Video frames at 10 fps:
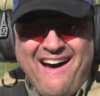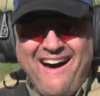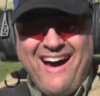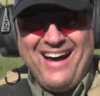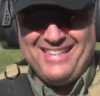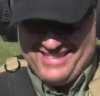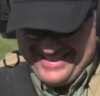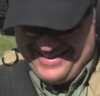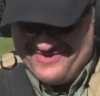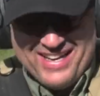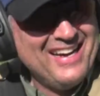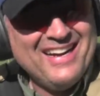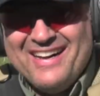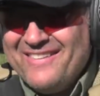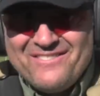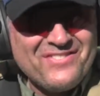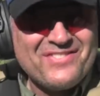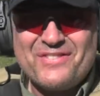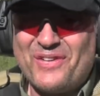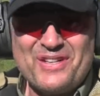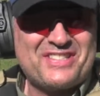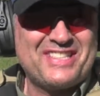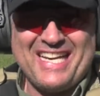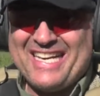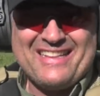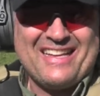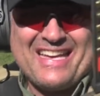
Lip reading: Awesome. First thing that